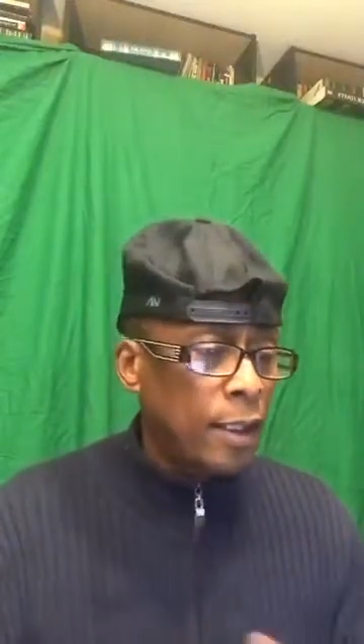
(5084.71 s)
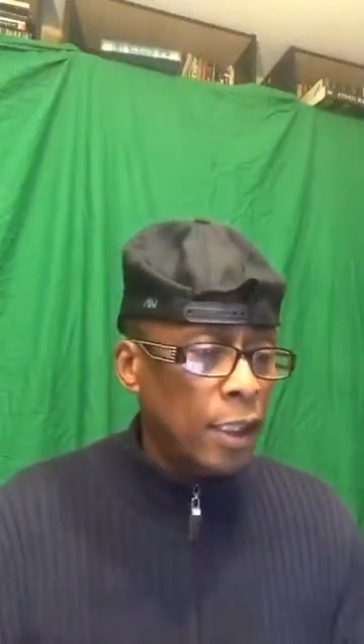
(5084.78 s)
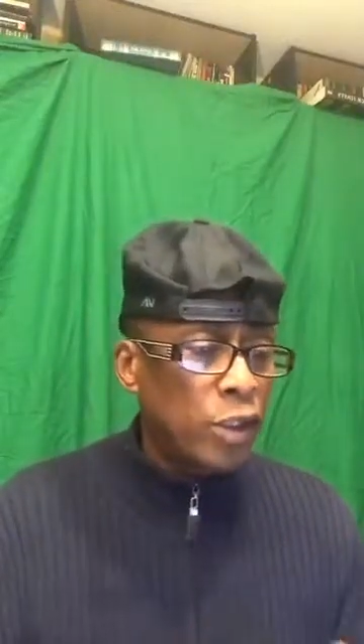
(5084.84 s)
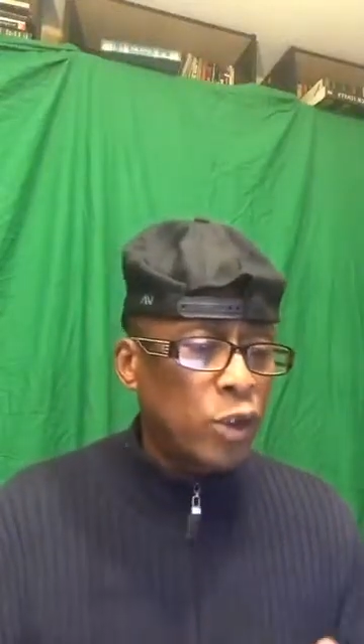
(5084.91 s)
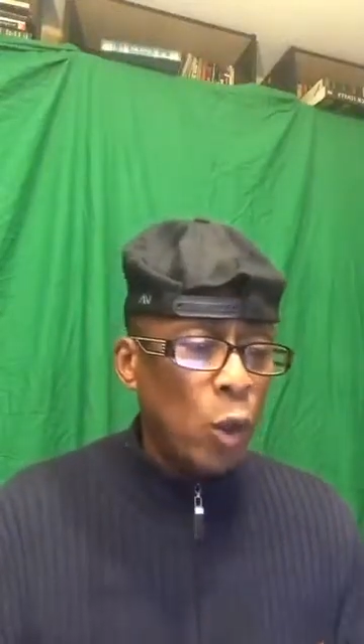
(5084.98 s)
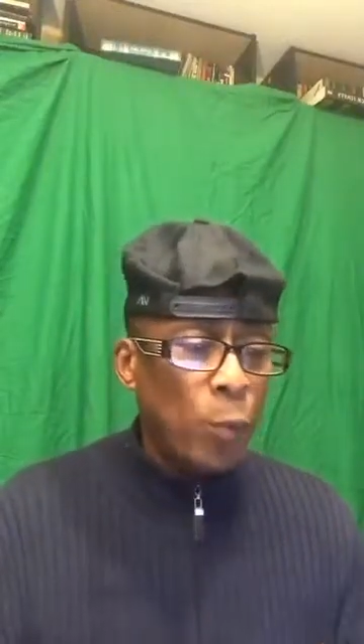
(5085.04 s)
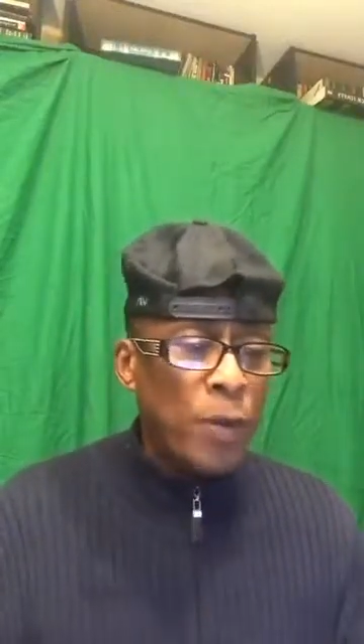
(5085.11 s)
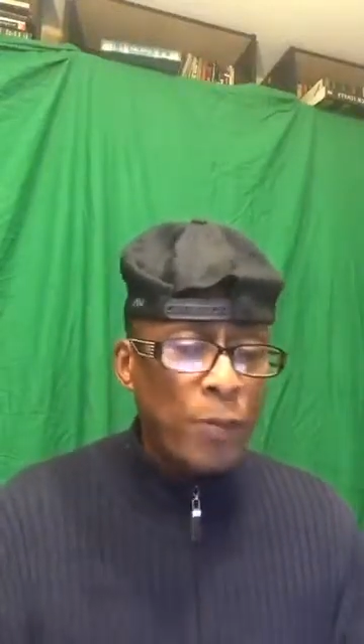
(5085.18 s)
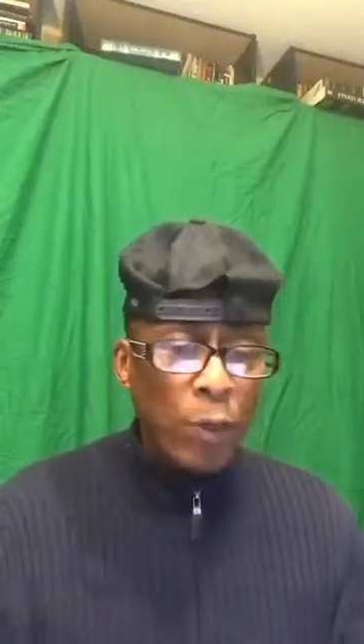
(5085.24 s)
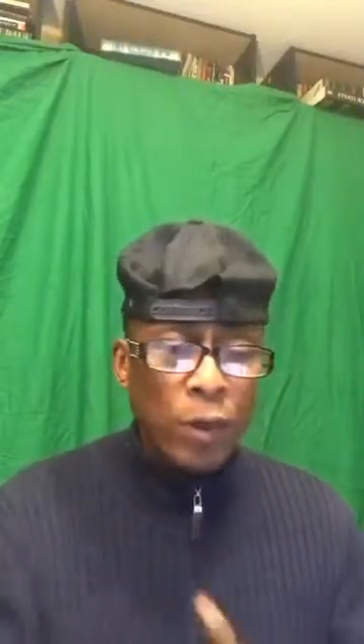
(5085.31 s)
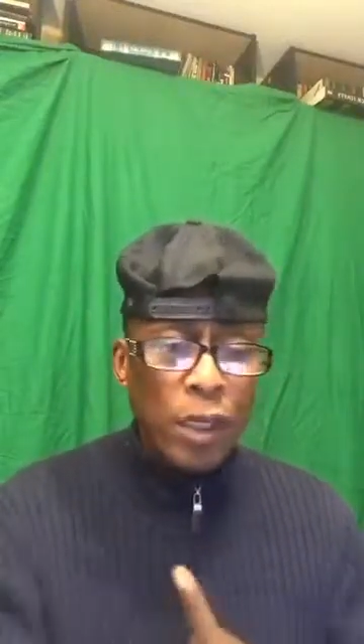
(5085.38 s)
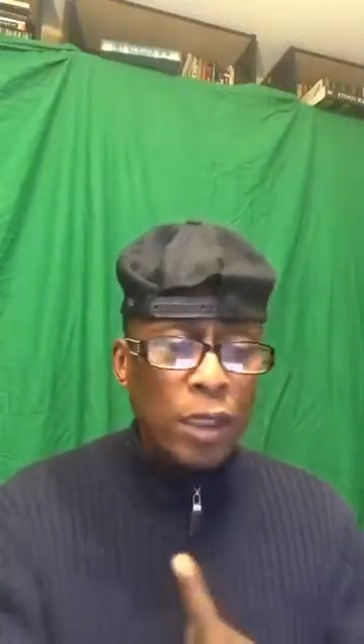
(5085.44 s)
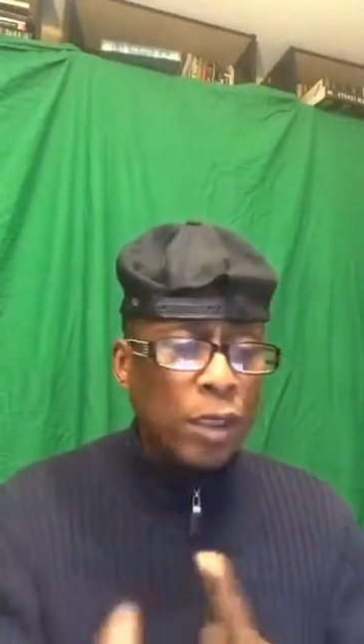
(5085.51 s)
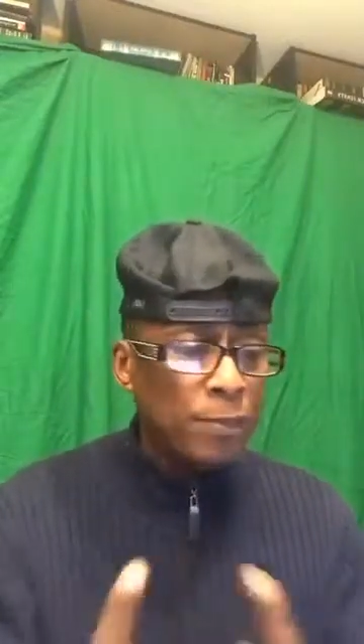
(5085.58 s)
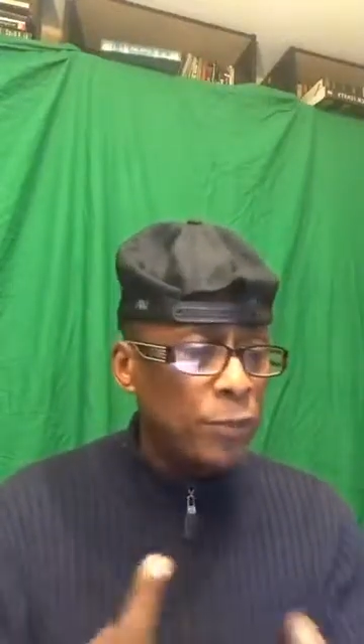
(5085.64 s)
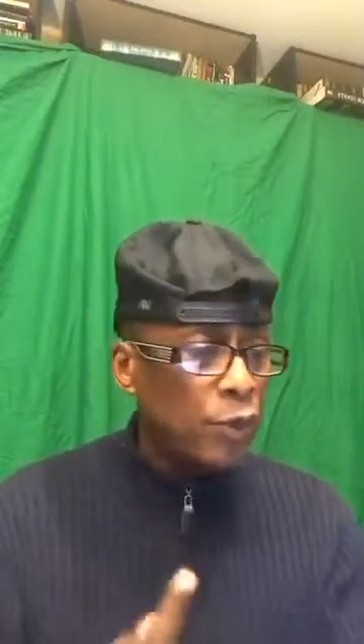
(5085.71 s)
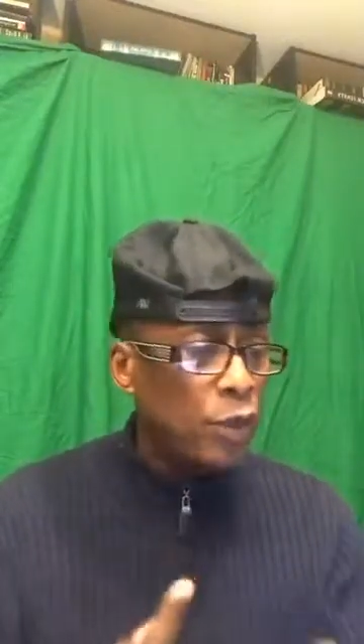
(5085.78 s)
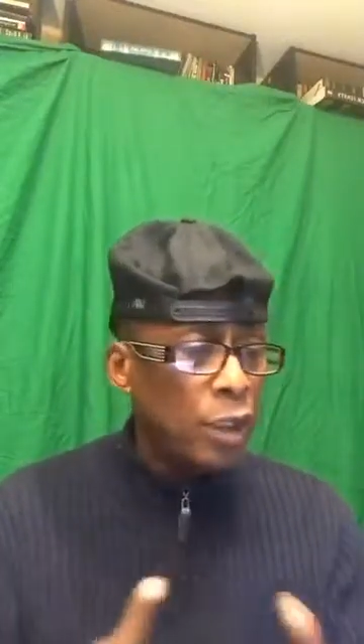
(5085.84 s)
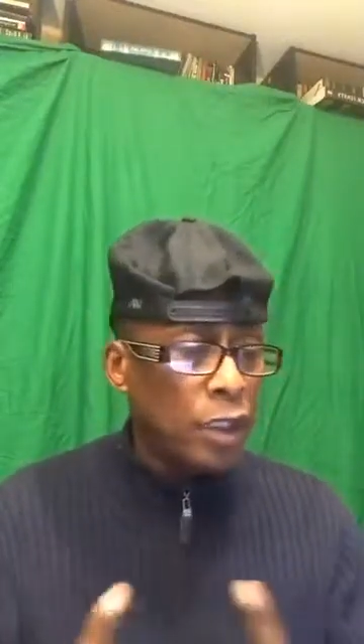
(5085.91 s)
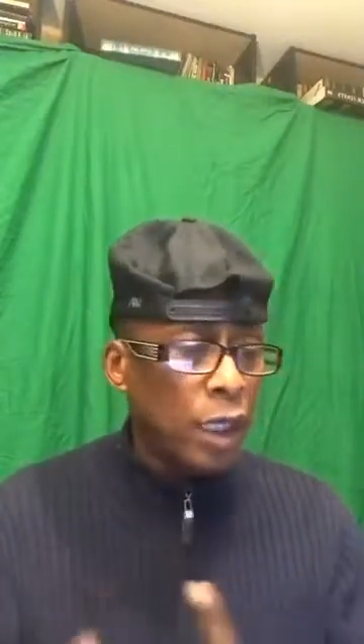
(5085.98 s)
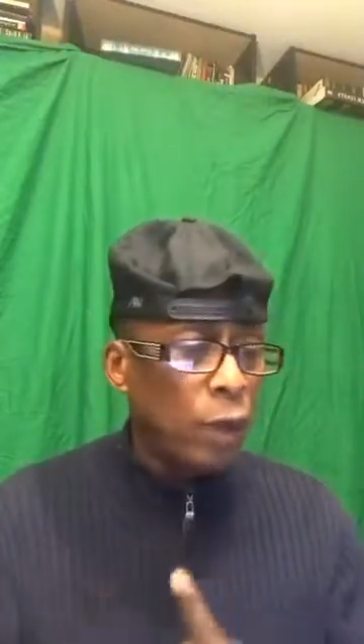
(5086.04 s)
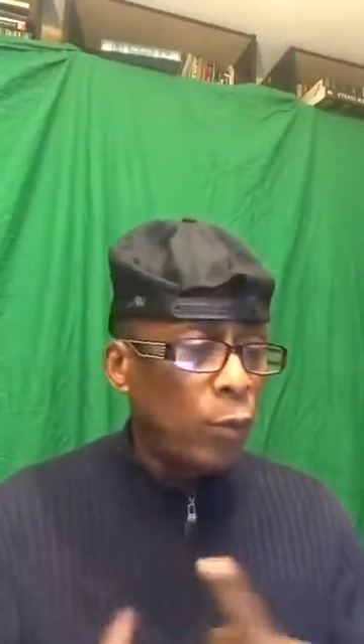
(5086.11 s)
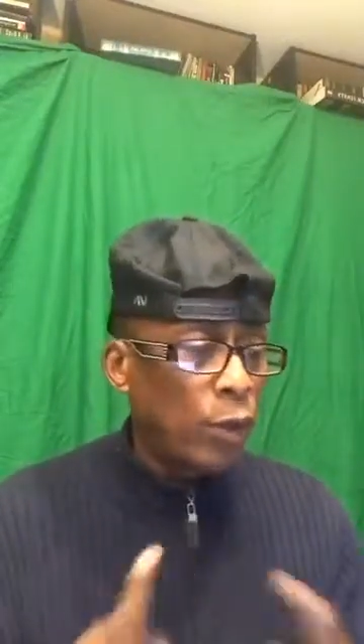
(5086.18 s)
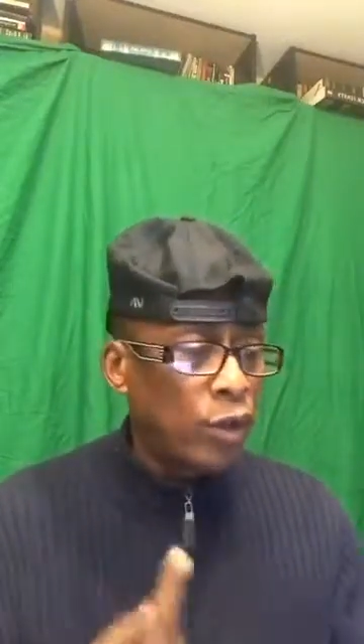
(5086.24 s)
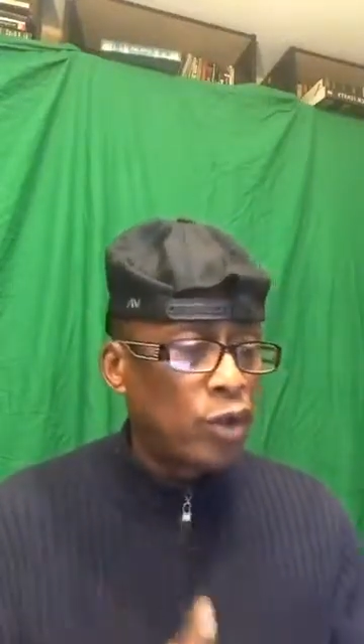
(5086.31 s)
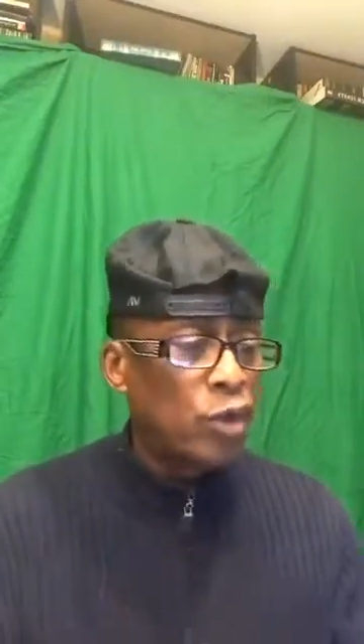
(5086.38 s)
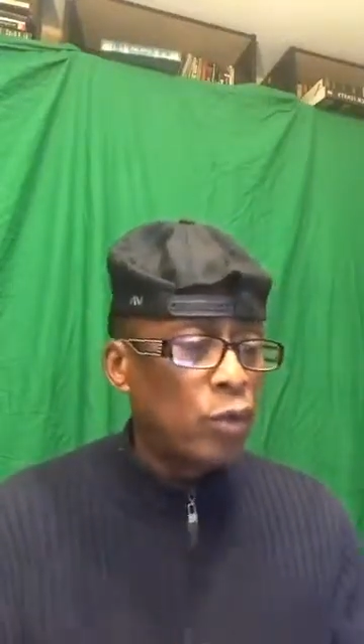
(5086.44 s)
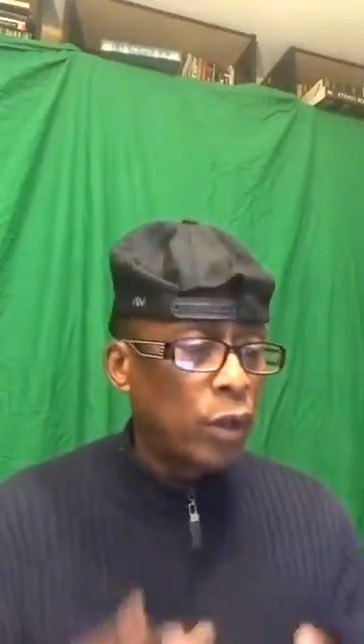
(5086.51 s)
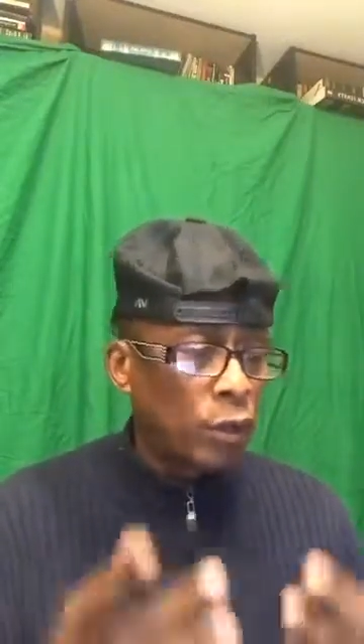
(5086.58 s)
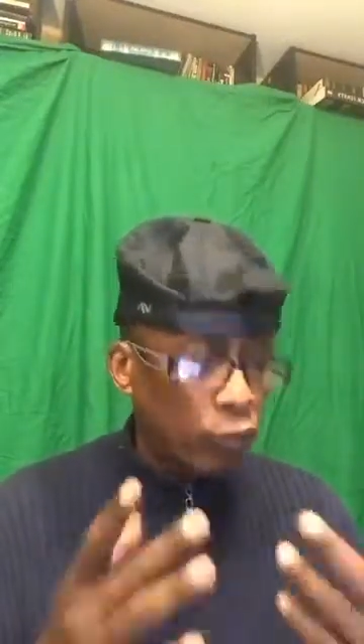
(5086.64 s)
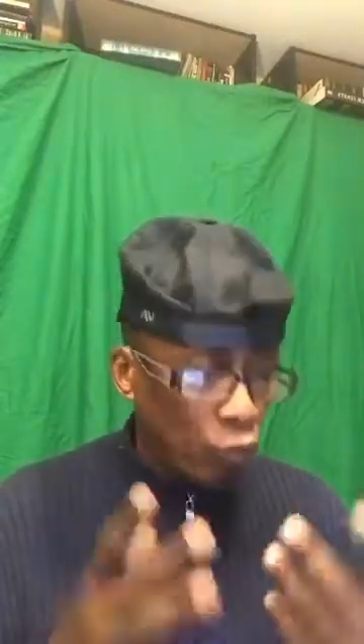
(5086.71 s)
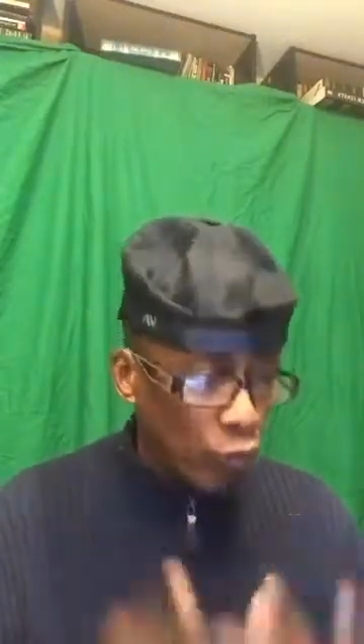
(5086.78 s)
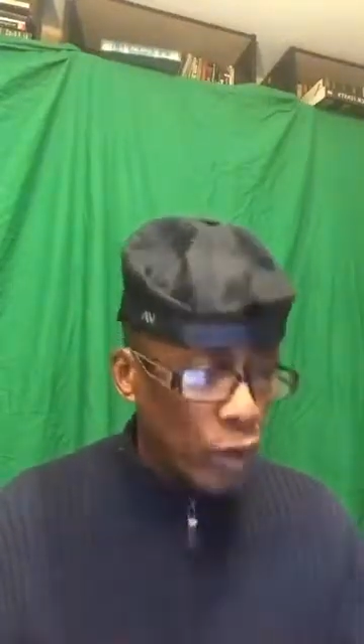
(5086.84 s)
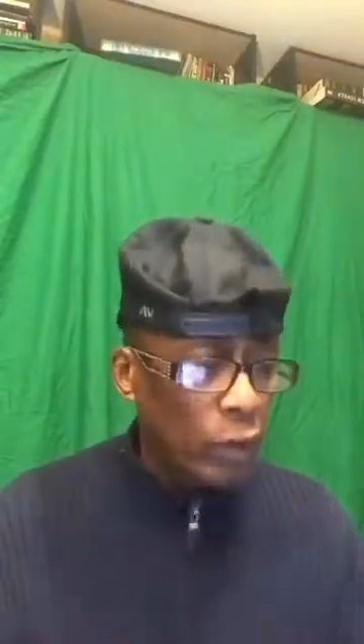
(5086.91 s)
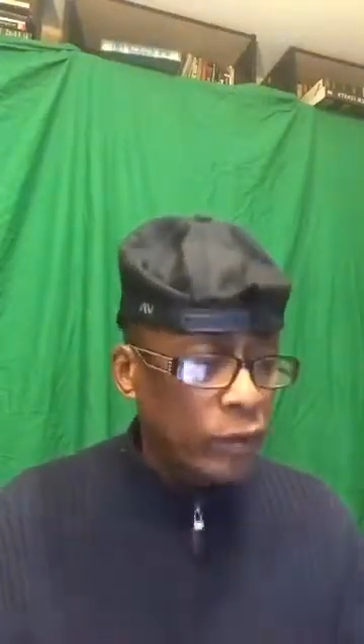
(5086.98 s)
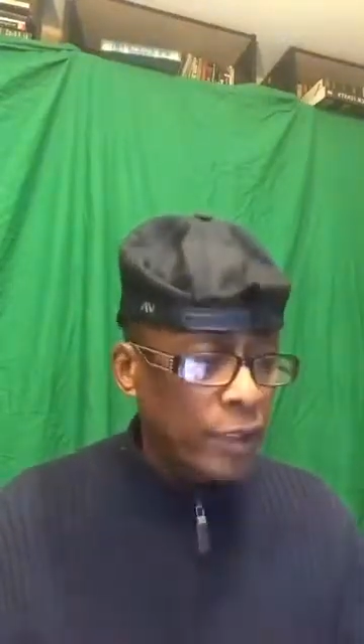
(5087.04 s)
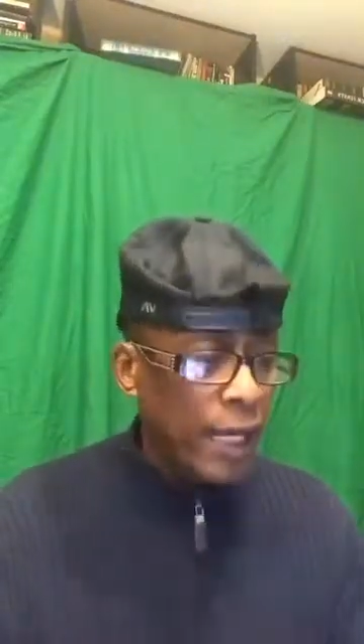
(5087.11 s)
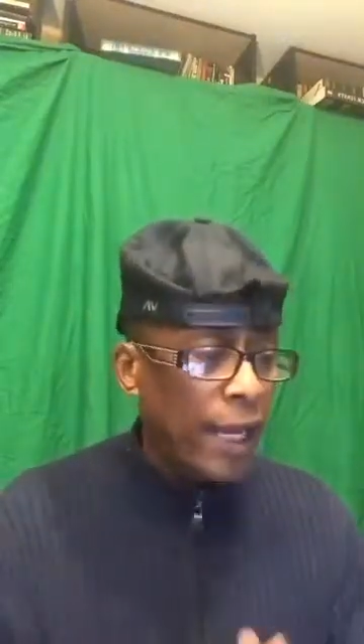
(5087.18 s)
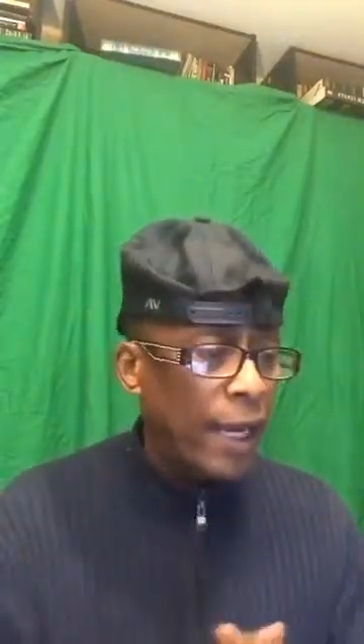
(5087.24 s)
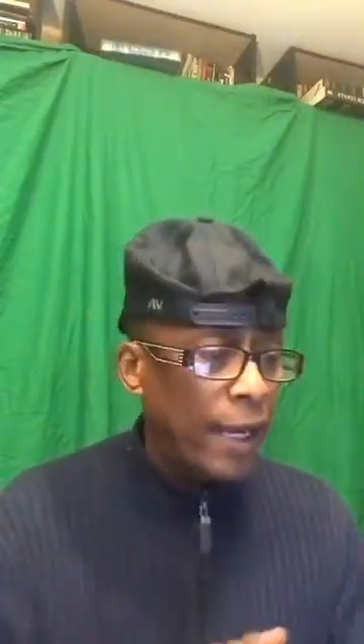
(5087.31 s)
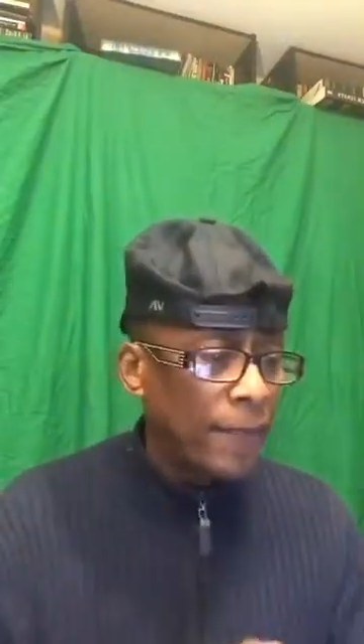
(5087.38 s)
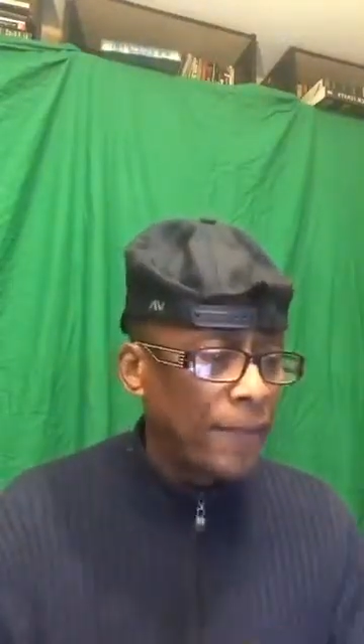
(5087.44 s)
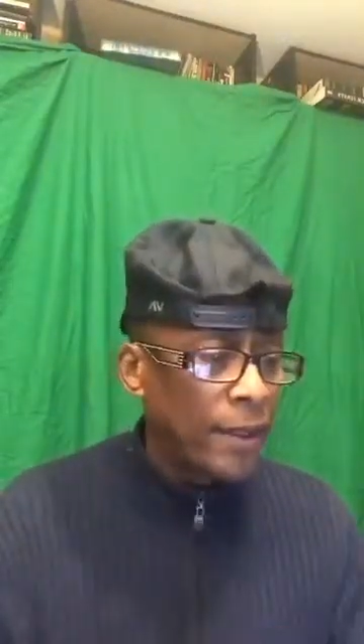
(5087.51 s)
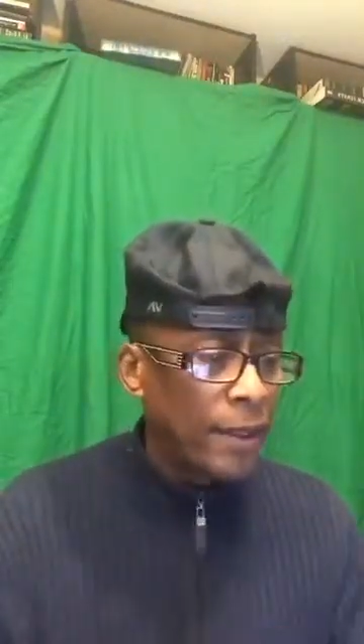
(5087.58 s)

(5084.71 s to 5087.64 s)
so people can communicate with you in real time.